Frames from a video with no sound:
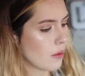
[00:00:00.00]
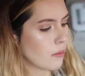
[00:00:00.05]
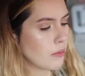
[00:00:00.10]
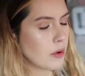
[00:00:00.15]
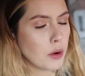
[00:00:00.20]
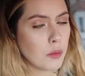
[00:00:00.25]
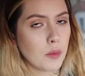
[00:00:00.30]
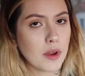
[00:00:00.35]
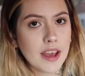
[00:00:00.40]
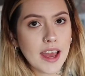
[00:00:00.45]

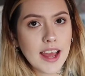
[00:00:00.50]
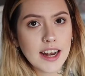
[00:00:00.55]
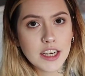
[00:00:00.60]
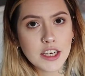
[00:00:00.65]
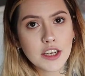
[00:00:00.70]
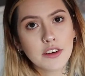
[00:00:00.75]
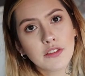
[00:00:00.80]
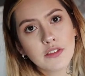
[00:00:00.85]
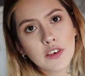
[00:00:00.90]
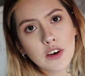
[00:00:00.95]
But we
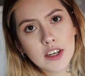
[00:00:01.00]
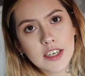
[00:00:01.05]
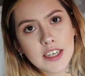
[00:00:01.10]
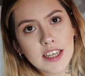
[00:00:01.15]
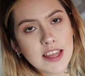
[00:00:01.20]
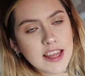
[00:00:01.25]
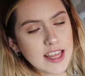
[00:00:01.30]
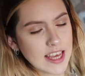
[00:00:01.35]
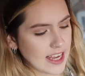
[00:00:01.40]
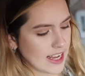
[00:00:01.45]
ended up
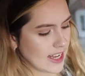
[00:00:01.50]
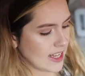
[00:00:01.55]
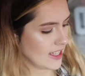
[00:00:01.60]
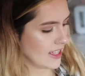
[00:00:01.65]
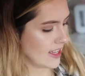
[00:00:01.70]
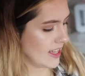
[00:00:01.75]
finding these.